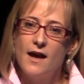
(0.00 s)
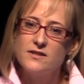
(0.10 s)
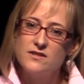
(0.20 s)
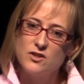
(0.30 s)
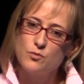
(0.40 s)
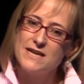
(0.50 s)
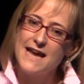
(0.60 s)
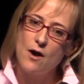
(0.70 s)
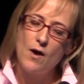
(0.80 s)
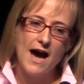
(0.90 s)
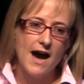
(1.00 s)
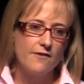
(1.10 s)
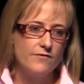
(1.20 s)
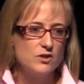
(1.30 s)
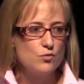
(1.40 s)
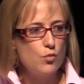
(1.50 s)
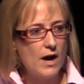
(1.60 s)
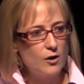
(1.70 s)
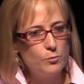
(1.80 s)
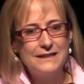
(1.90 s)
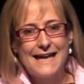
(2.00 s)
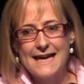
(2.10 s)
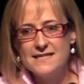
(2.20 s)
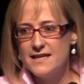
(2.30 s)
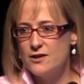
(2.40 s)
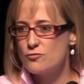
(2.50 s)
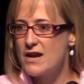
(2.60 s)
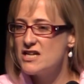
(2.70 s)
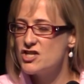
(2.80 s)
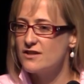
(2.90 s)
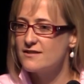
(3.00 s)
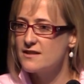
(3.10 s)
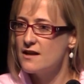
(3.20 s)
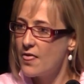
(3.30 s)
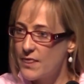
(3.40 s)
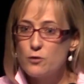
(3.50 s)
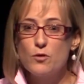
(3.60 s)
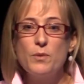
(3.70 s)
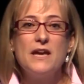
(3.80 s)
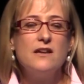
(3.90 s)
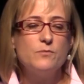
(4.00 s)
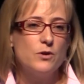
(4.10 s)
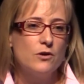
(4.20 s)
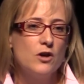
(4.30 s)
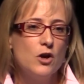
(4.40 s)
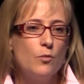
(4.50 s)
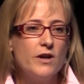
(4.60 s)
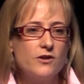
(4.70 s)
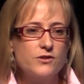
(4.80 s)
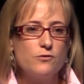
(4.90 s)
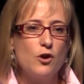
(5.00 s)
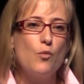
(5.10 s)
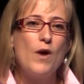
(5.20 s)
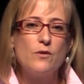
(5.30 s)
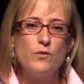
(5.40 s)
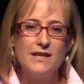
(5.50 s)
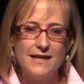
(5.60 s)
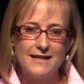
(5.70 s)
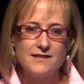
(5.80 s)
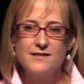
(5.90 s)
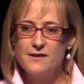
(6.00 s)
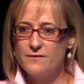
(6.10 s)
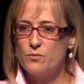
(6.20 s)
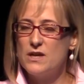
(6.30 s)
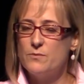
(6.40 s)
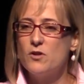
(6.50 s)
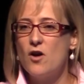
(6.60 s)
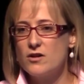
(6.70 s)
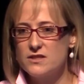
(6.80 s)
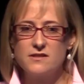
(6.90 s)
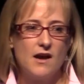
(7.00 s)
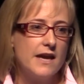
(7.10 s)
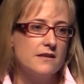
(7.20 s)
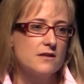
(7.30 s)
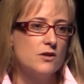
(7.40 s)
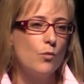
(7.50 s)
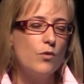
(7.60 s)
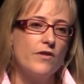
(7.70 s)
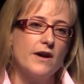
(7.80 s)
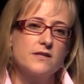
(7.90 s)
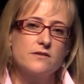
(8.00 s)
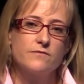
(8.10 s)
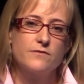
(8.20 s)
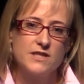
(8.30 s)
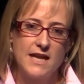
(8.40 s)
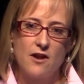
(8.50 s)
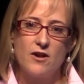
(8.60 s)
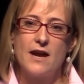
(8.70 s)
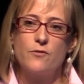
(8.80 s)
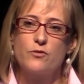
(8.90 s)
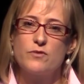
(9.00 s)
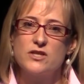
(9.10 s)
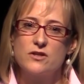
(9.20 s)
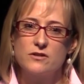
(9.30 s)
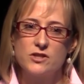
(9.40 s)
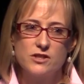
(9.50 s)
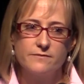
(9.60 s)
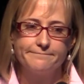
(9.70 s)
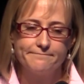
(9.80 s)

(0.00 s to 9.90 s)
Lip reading: And since we now have these well-planned iterations that are repeatable, we also know when we need different people on site with us for carrying out the research.